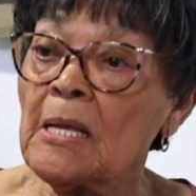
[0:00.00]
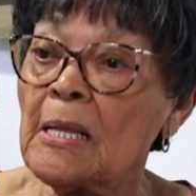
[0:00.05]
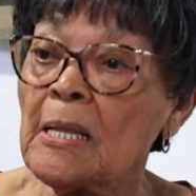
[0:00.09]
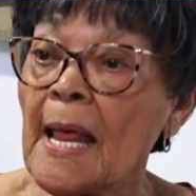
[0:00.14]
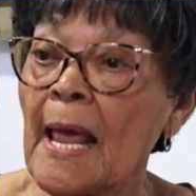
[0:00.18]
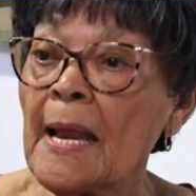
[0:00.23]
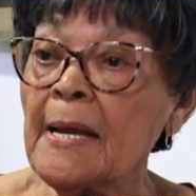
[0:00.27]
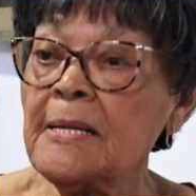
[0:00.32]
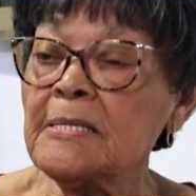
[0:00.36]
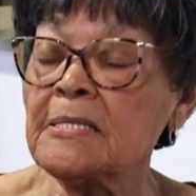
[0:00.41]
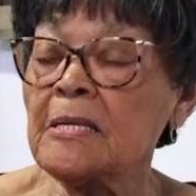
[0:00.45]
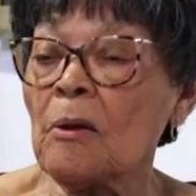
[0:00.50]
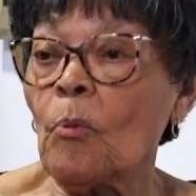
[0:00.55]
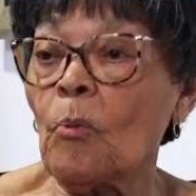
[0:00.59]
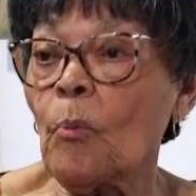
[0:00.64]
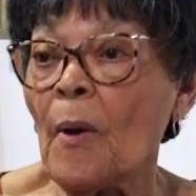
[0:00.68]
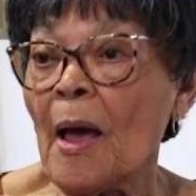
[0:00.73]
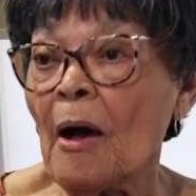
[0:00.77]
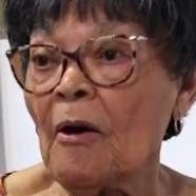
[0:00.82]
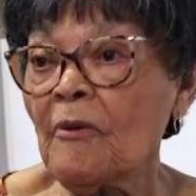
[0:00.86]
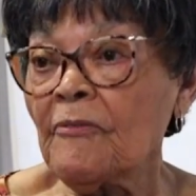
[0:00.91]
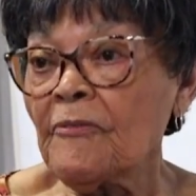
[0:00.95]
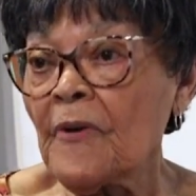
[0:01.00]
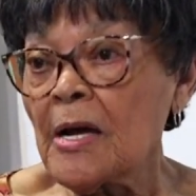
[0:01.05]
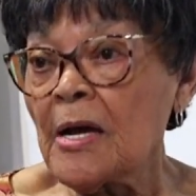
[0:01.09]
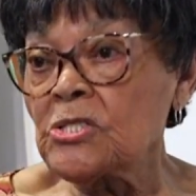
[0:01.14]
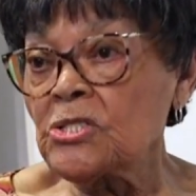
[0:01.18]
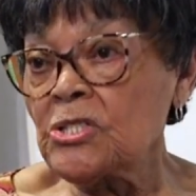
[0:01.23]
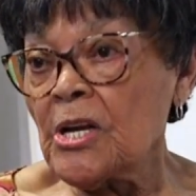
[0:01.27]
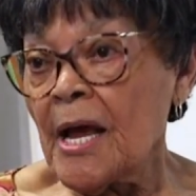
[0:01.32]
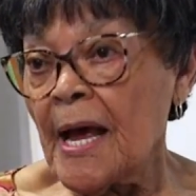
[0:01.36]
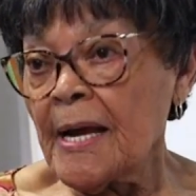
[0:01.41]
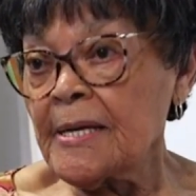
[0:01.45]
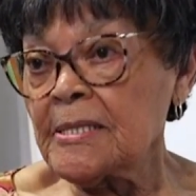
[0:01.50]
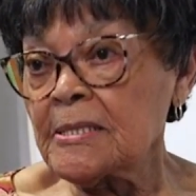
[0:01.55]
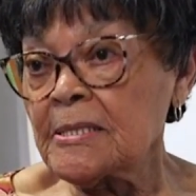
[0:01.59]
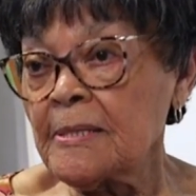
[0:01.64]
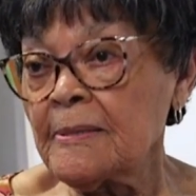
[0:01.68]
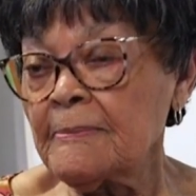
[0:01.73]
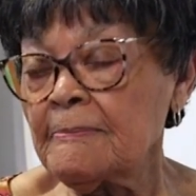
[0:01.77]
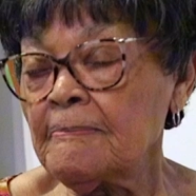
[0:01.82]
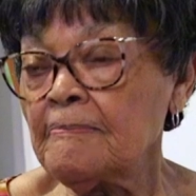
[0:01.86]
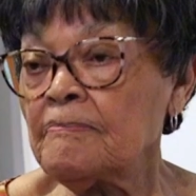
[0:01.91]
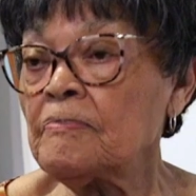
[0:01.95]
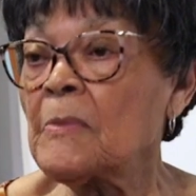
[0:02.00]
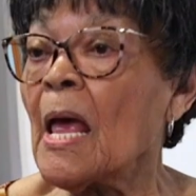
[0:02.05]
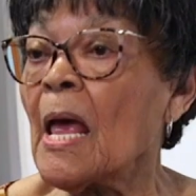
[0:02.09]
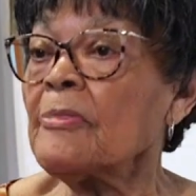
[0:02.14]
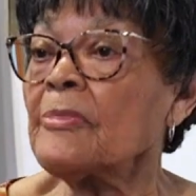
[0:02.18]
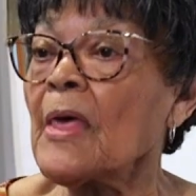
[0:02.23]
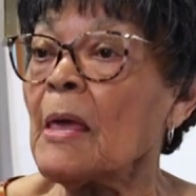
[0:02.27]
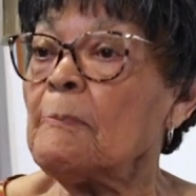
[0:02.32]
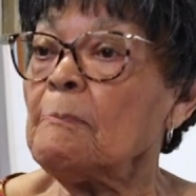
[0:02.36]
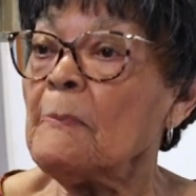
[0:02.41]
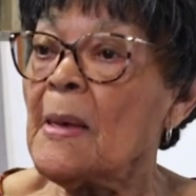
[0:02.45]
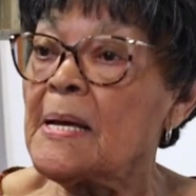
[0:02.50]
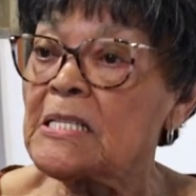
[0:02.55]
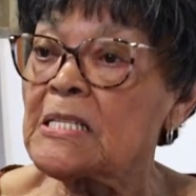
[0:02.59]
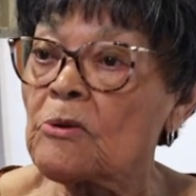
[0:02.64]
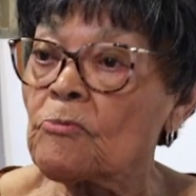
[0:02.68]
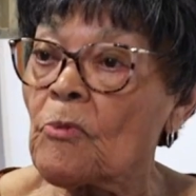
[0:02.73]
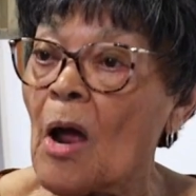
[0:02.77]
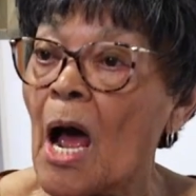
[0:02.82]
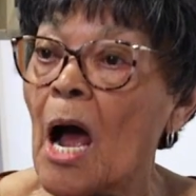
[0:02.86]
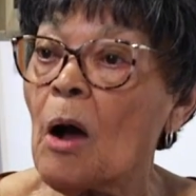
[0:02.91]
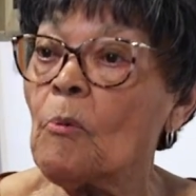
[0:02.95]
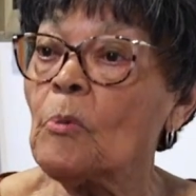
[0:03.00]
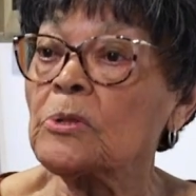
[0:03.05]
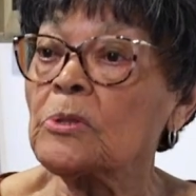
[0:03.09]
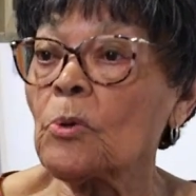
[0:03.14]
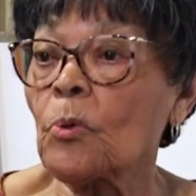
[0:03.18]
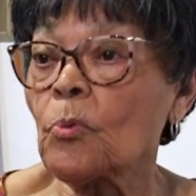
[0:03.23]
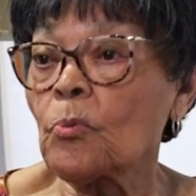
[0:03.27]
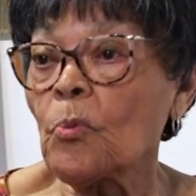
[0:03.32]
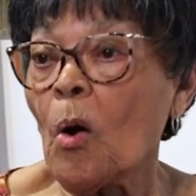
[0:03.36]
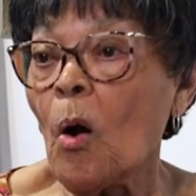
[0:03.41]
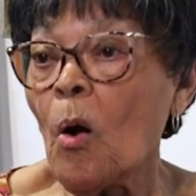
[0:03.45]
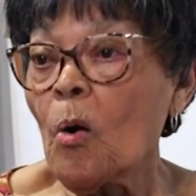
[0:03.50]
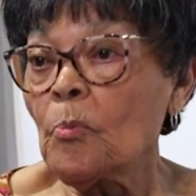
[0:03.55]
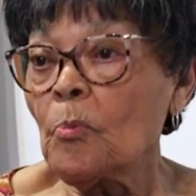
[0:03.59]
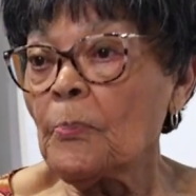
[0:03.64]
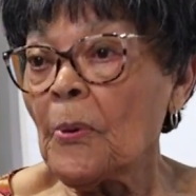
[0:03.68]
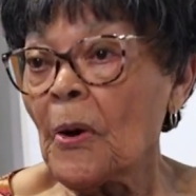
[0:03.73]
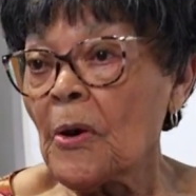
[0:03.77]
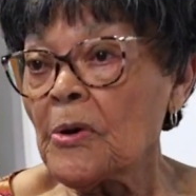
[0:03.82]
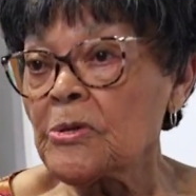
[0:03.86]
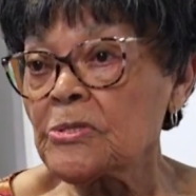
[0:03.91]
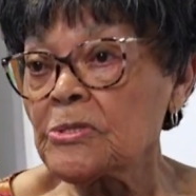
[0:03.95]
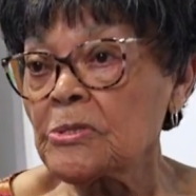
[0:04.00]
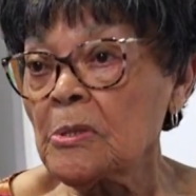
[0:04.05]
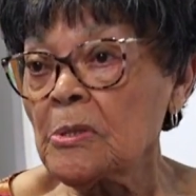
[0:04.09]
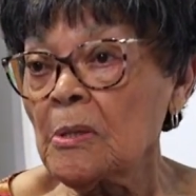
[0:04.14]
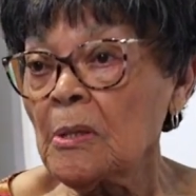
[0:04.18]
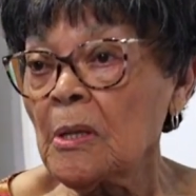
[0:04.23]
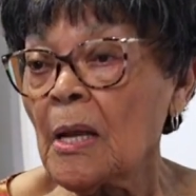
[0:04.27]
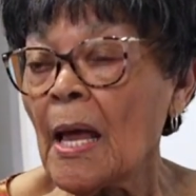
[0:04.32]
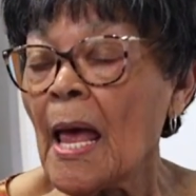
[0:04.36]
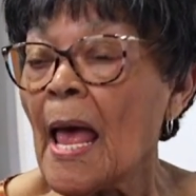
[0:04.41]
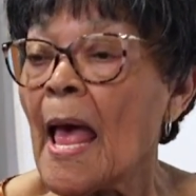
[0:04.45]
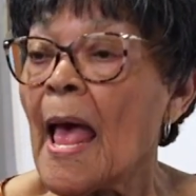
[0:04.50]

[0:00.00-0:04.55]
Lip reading: ladies on welfare checks, they messing around with the wrong person.